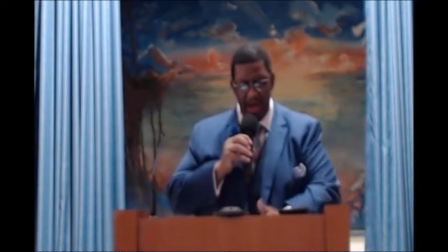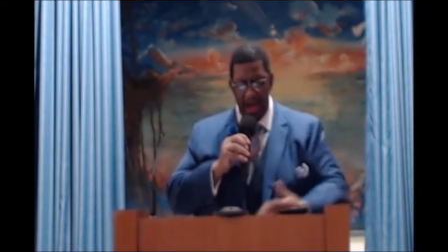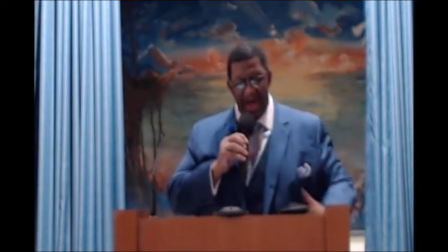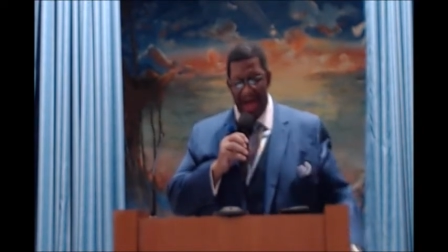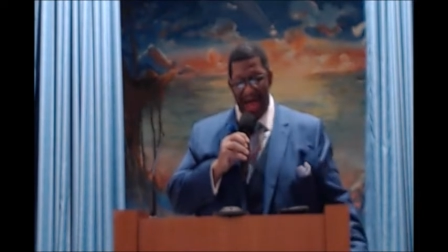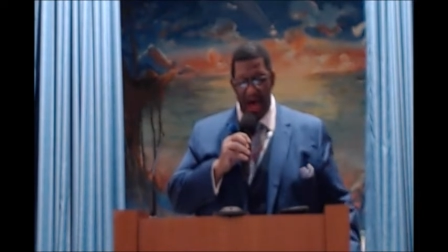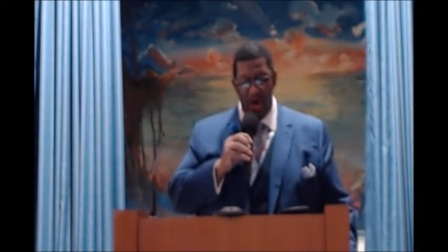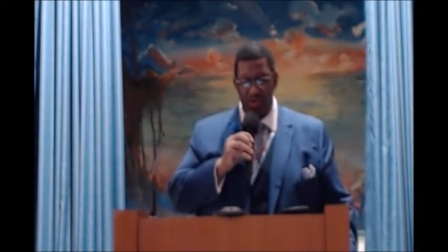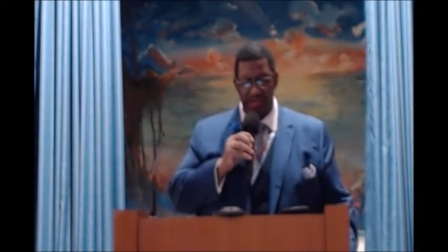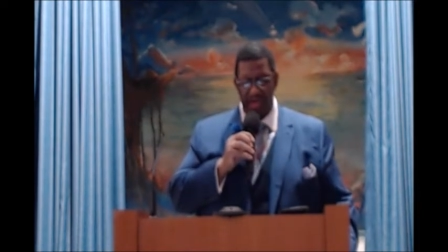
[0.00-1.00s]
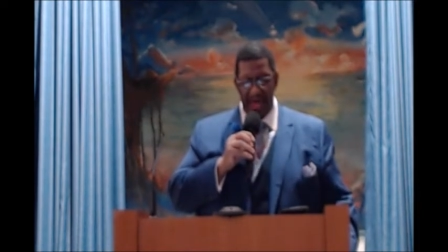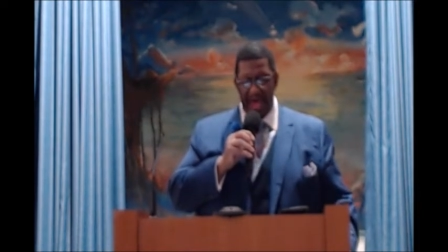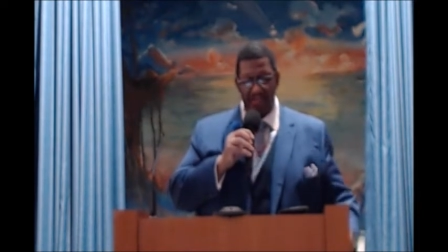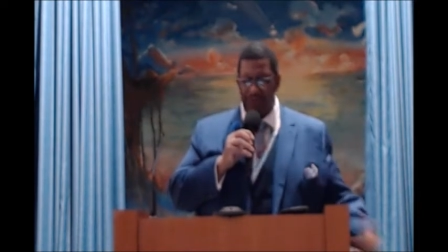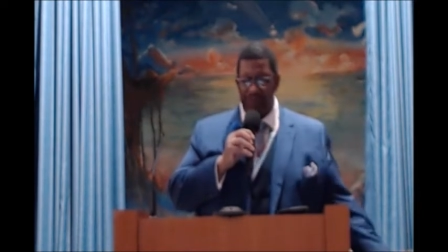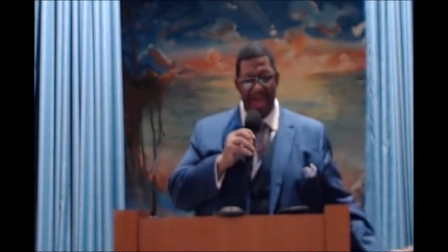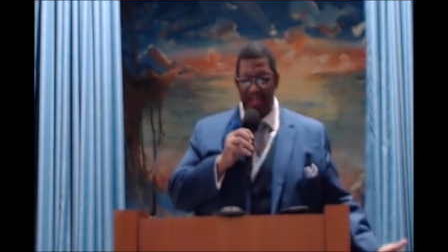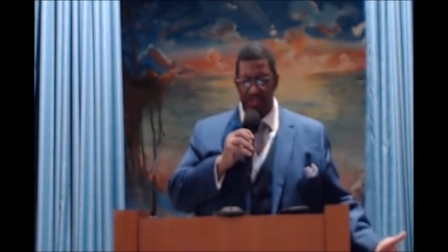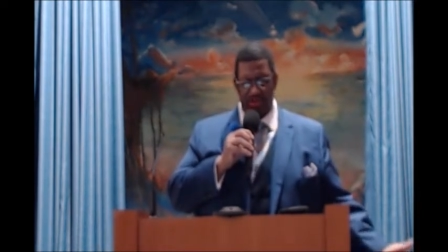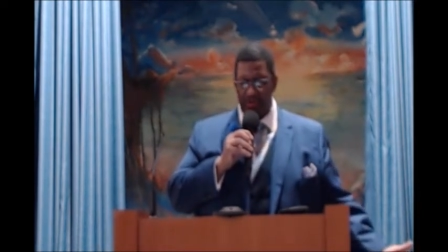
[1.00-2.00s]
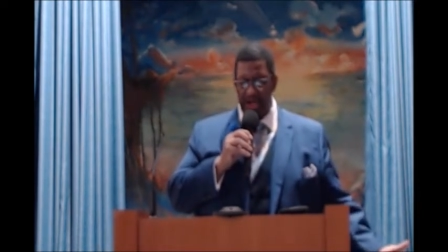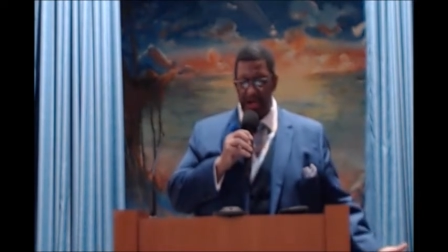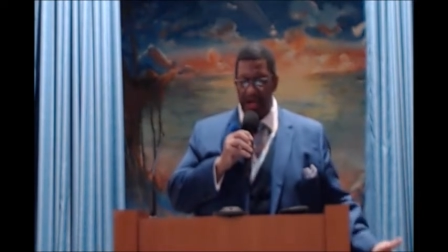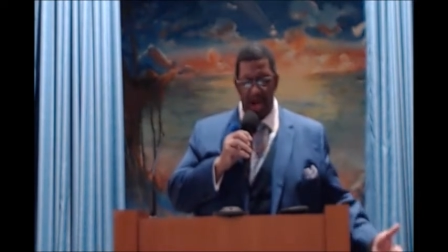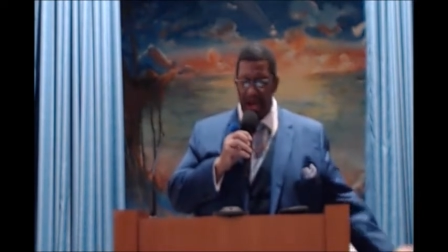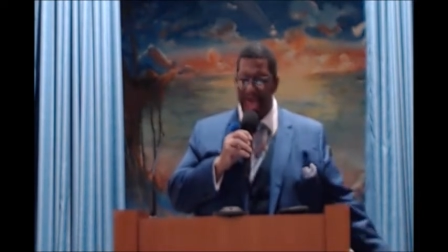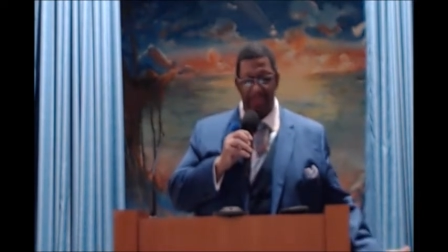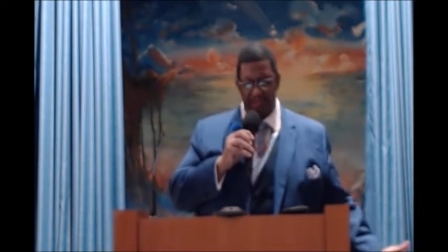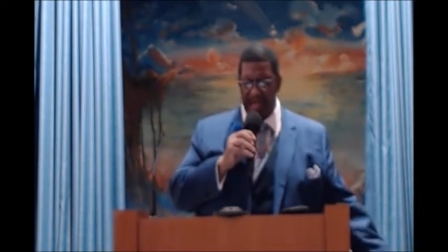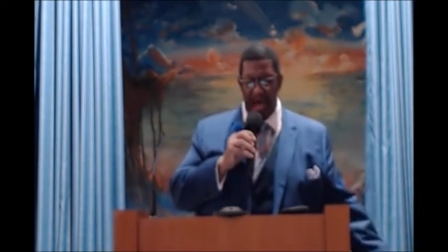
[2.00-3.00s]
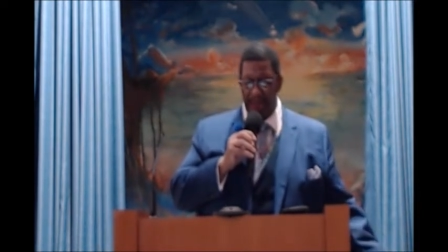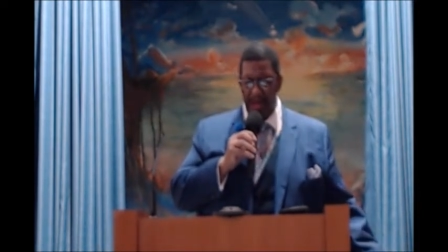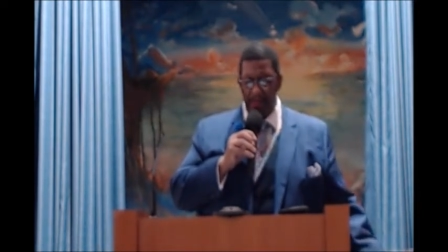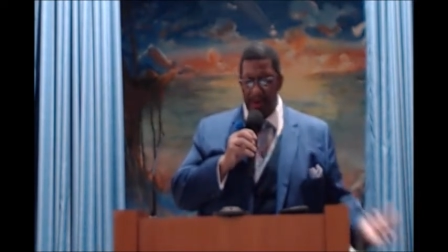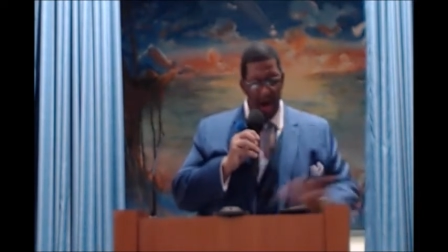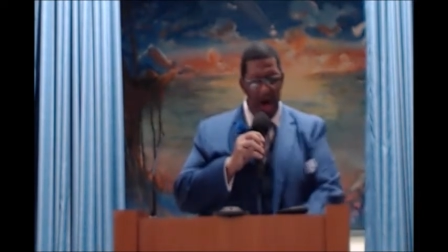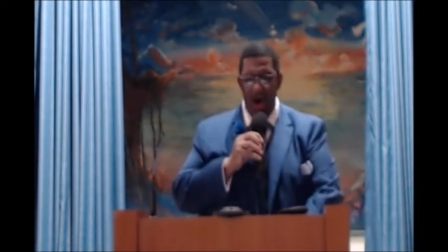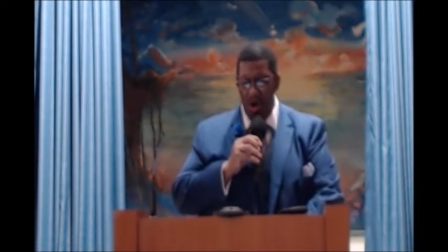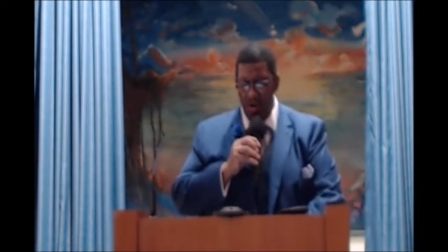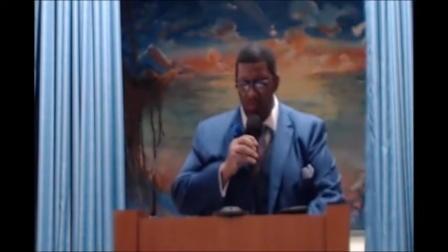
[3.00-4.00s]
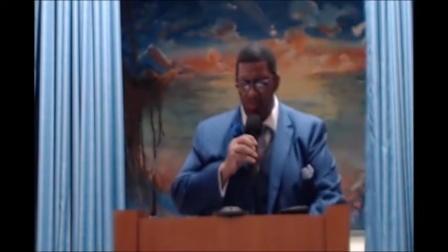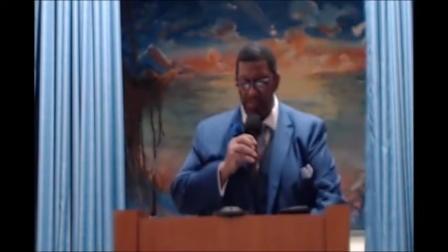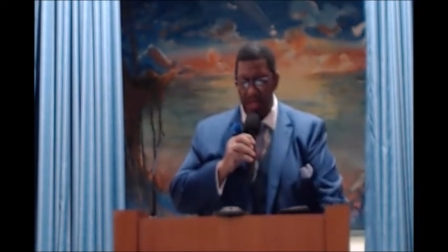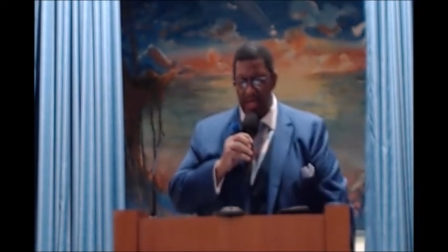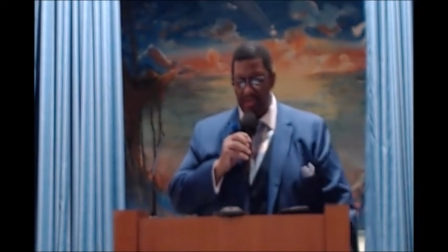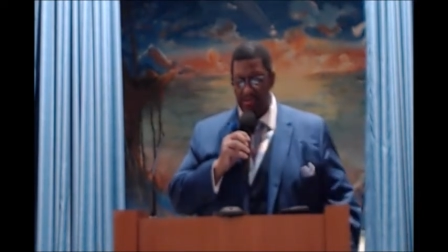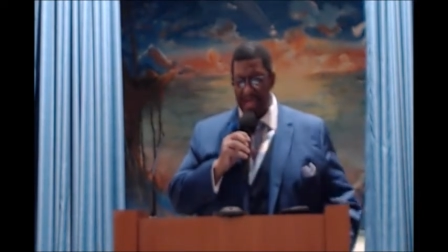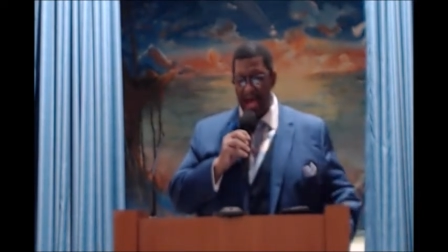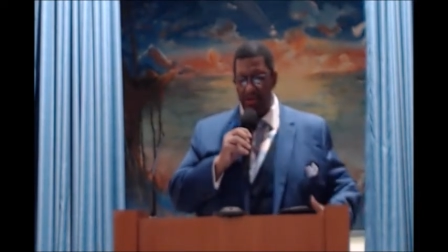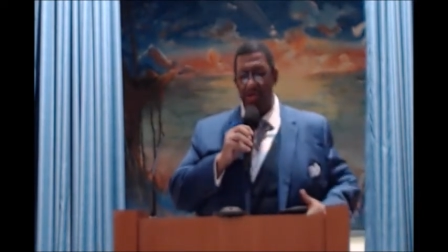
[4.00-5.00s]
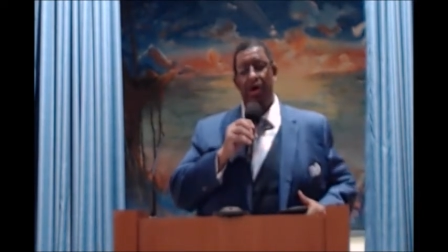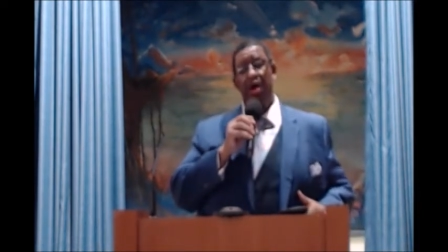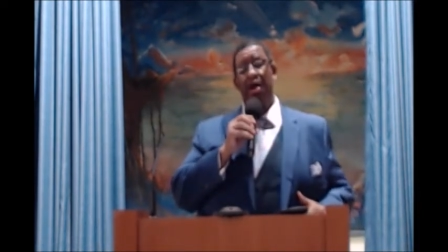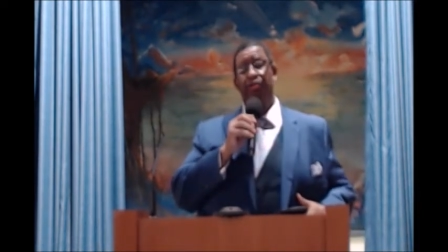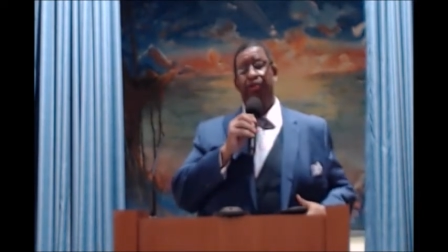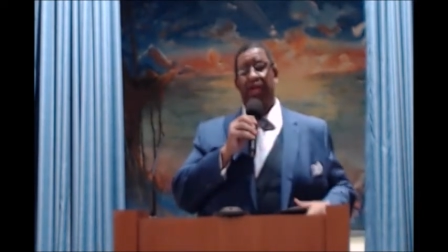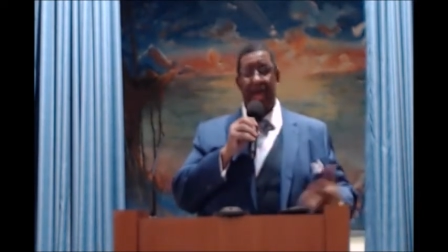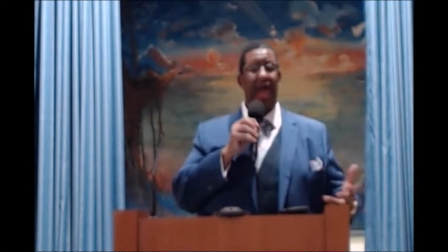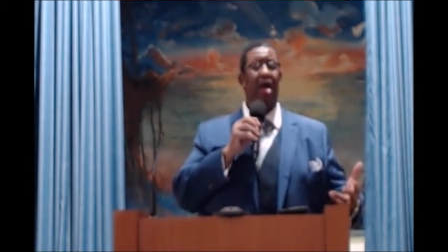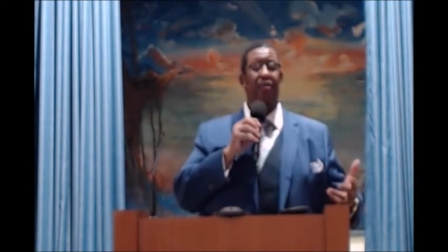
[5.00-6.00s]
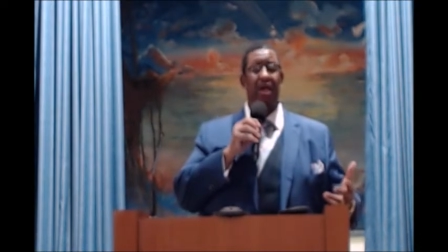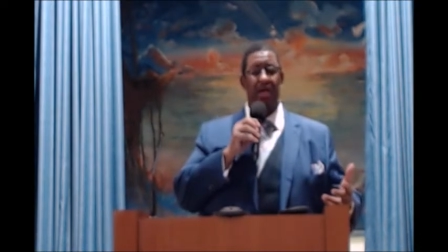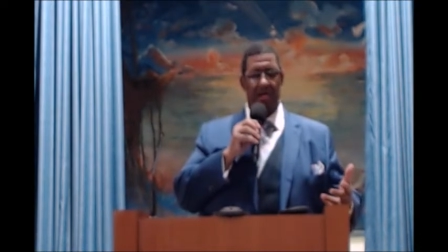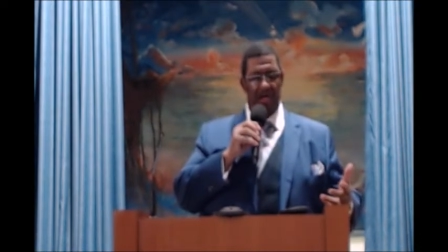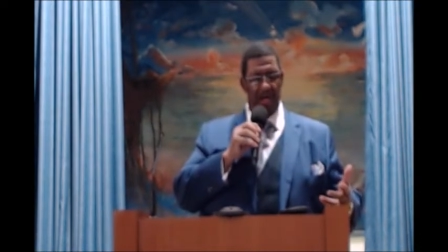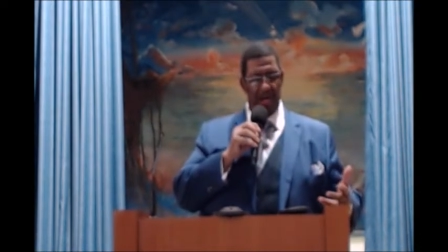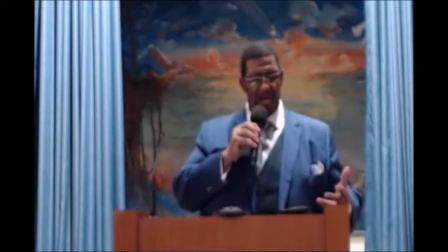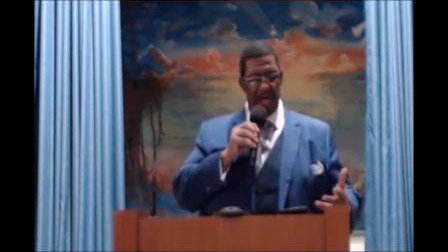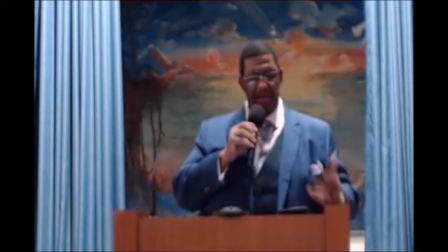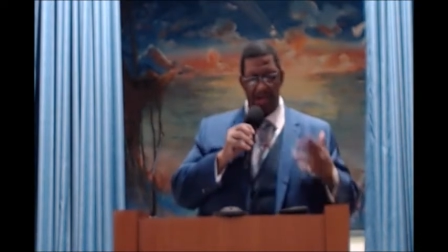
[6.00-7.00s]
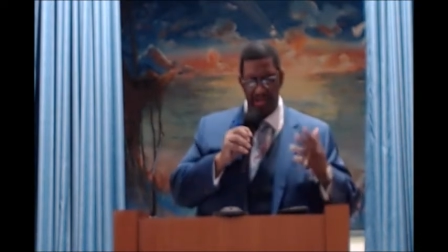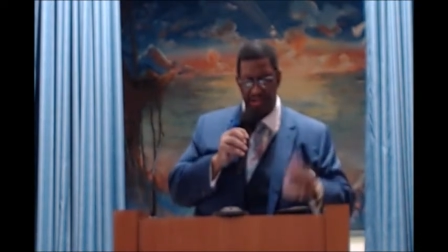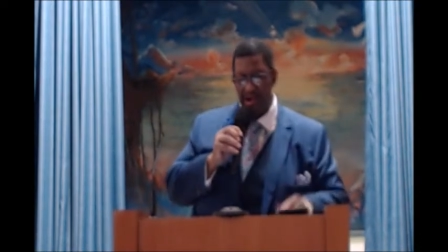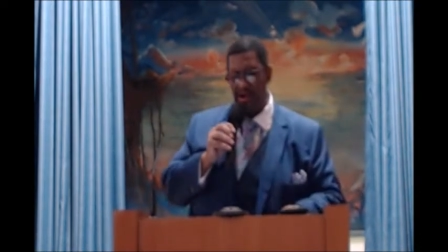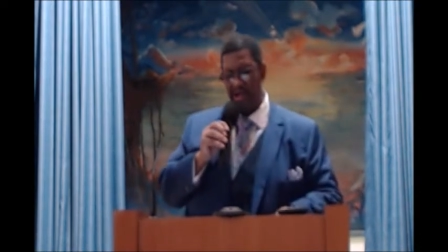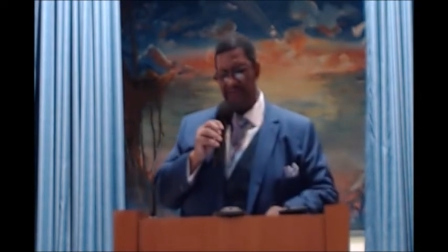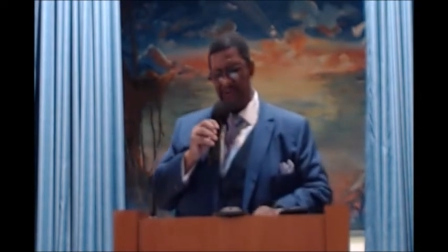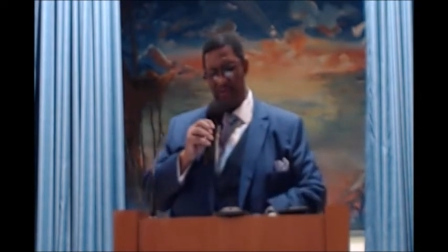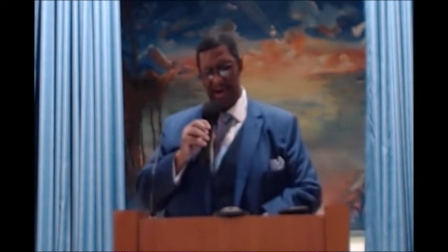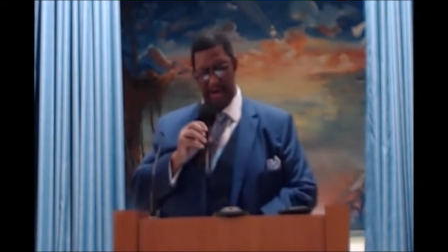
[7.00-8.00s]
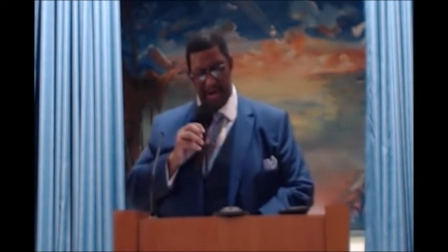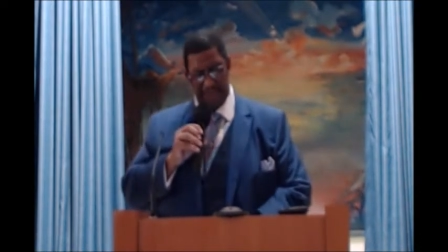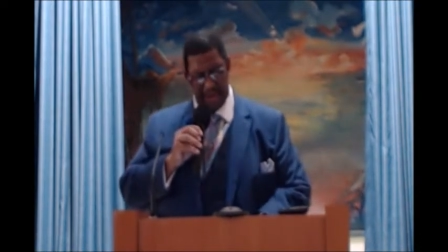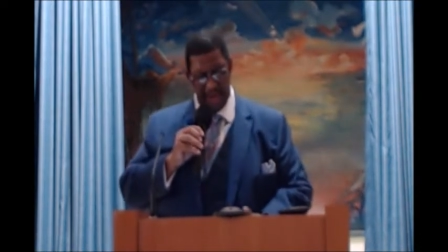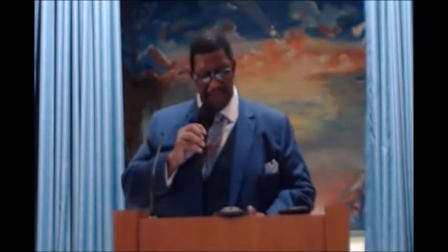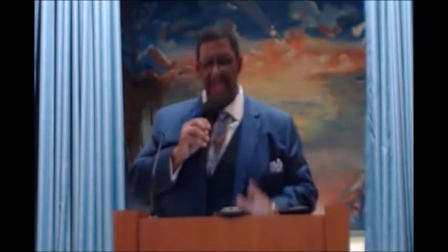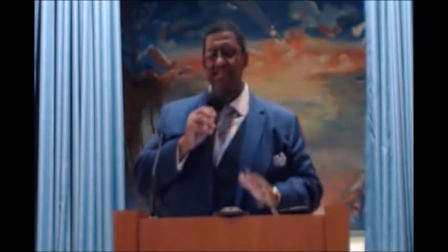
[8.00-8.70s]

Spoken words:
A house has a flat screen and a laptop, but a home is down to earth, caring and concerning for one another. There's a